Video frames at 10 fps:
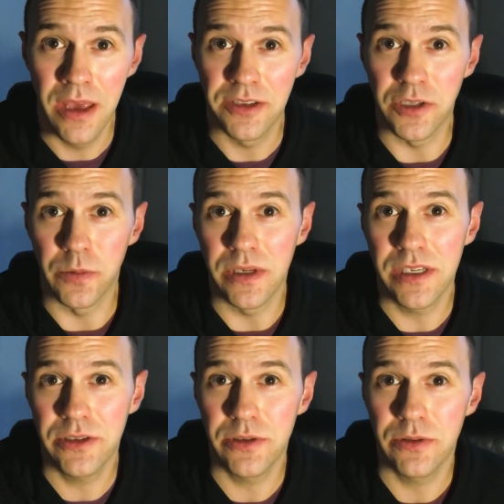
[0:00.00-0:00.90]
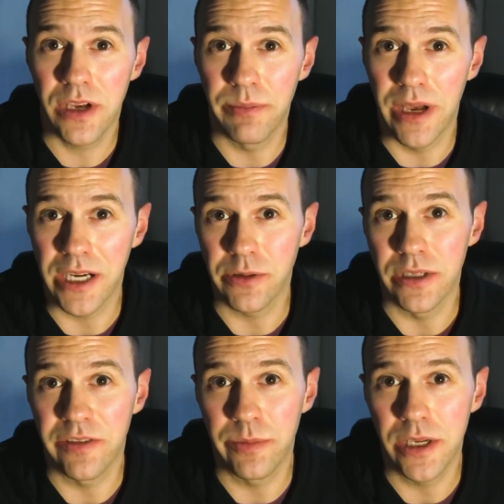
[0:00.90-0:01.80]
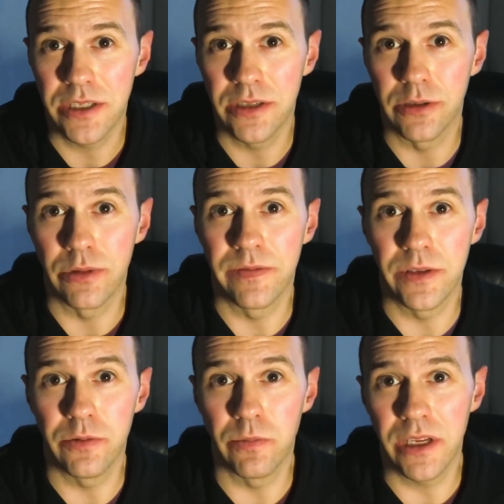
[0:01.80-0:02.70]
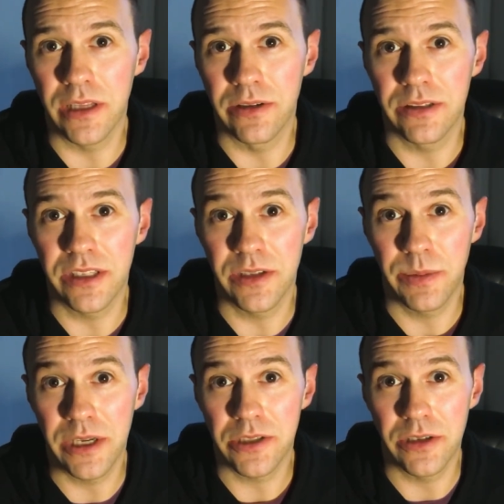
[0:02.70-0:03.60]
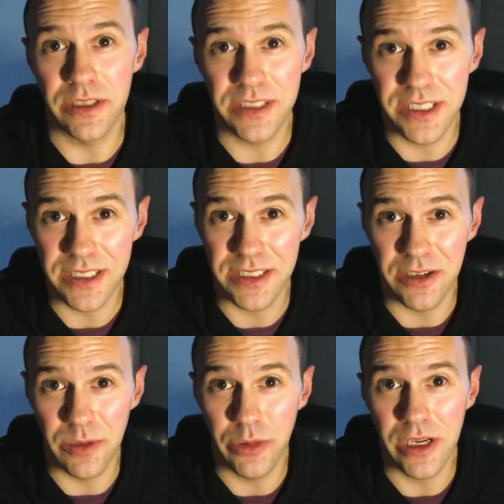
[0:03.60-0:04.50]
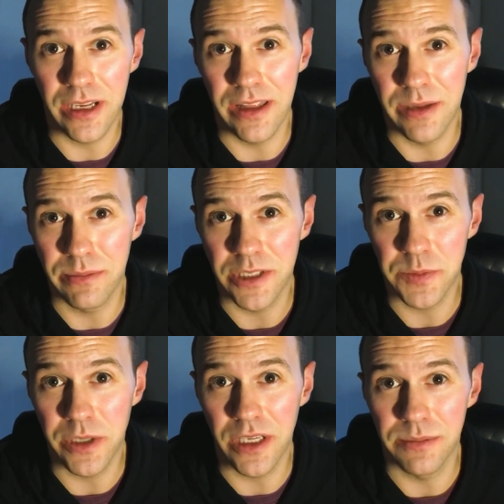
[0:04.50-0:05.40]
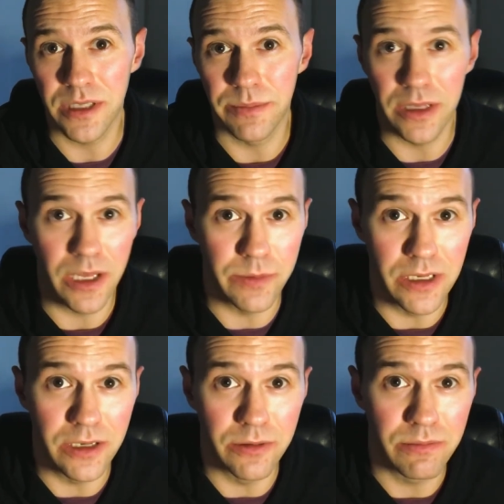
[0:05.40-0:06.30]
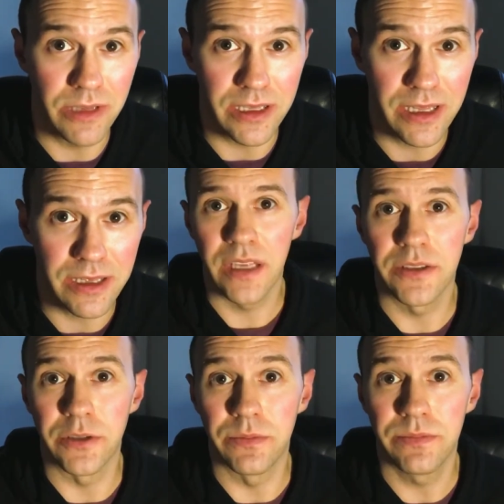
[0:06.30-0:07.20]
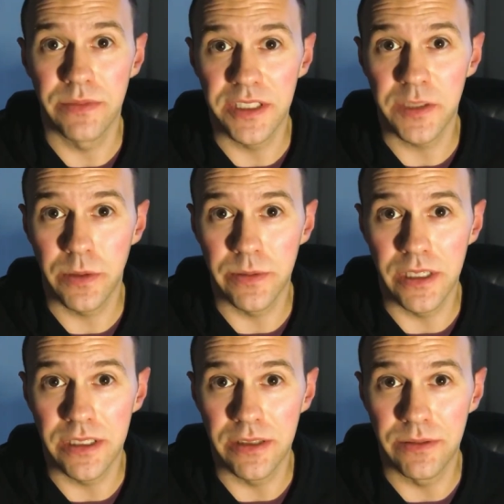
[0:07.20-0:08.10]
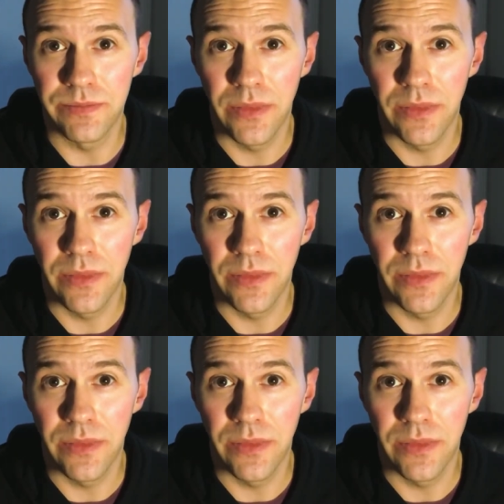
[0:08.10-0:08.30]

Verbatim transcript: So we need to come back to our information or review regularly to make sure it sticks in our brain and then just becomes something that we know like that. So this is what we need to do.